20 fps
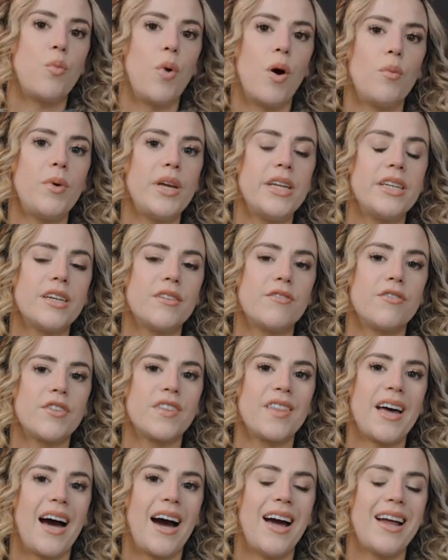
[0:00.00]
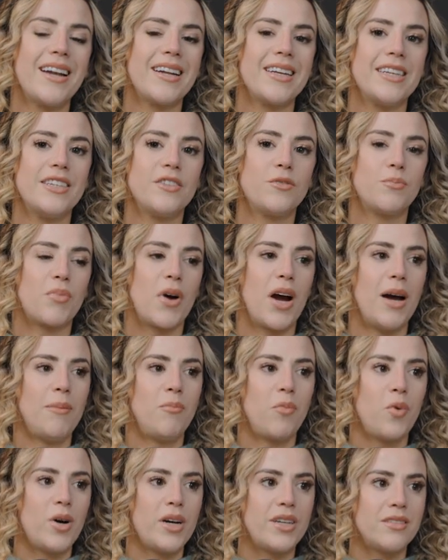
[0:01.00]
what we did for that is prep
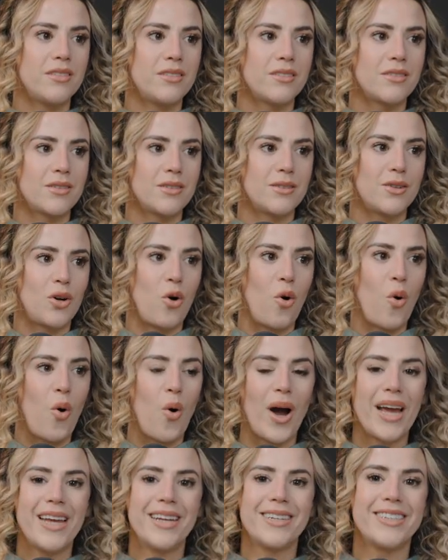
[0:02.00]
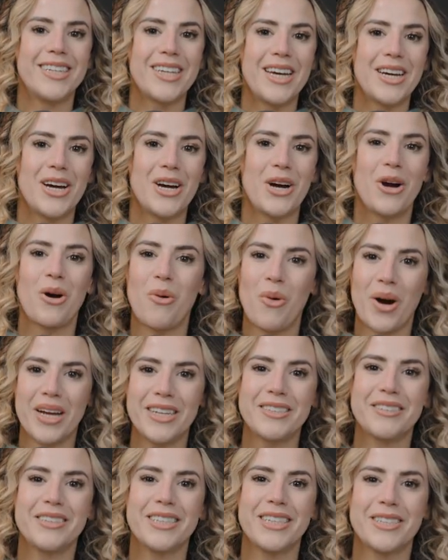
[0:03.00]
was quite
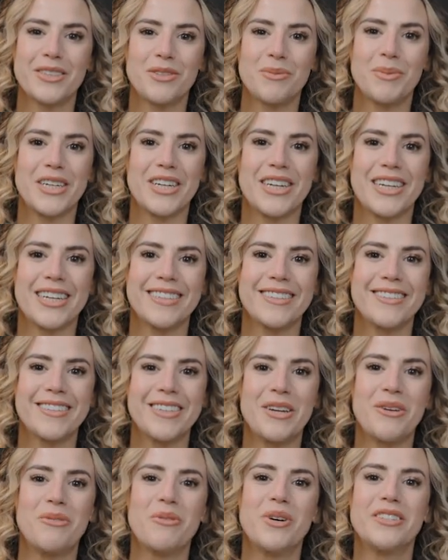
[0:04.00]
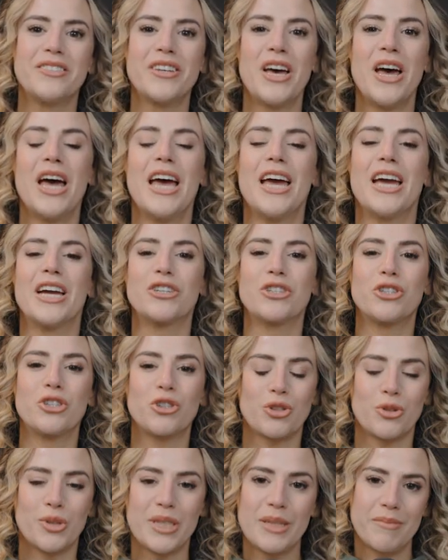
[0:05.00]
quite the experience. It was
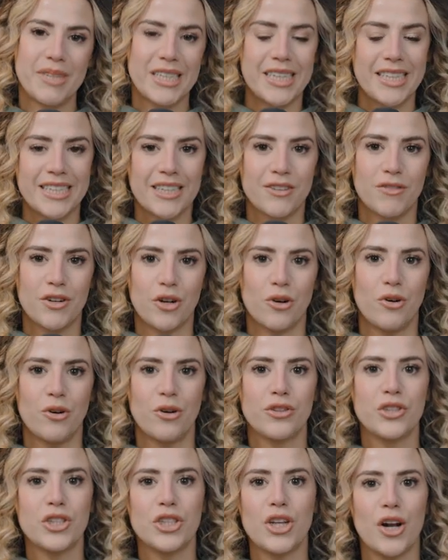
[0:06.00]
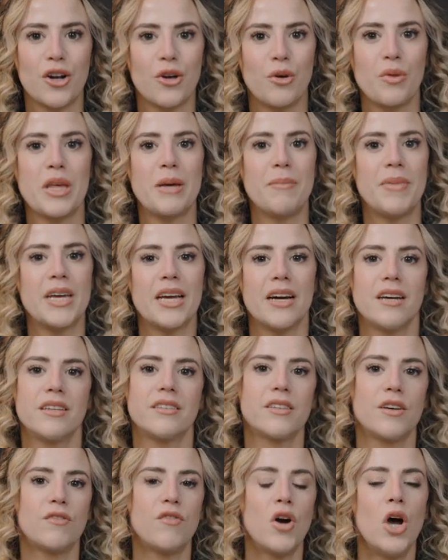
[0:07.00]
extremely difficult, not only
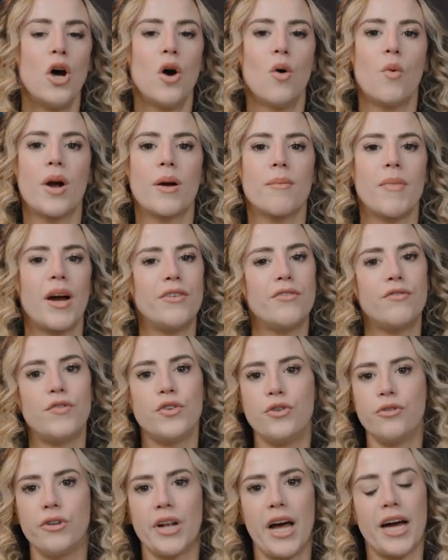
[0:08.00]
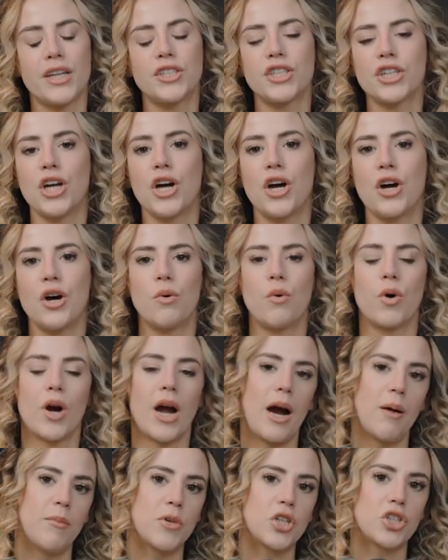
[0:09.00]
because of where my food had to go or
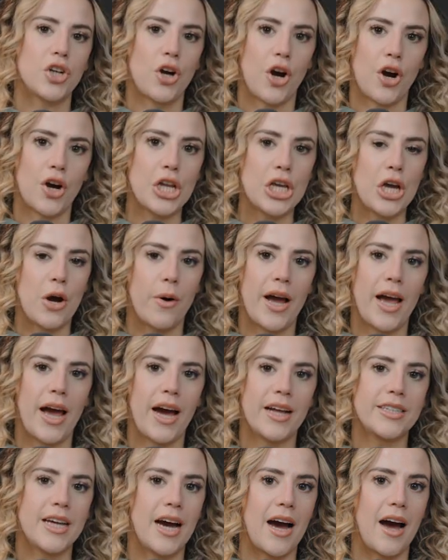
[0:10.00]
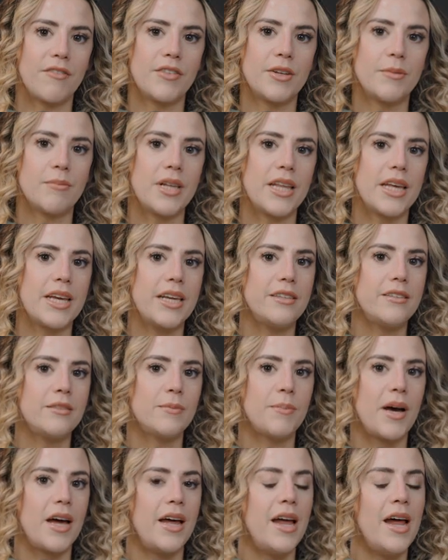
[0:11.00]
how much cardio I had to have in place,
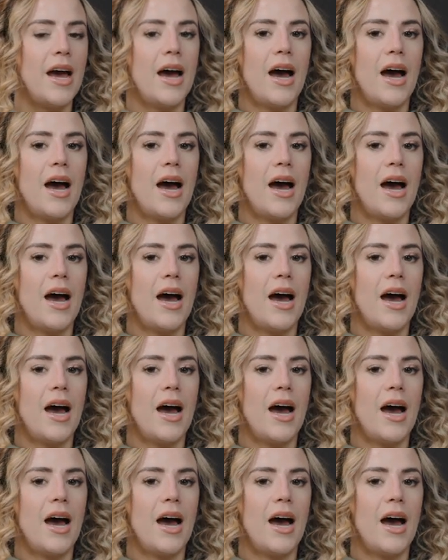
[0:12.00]
but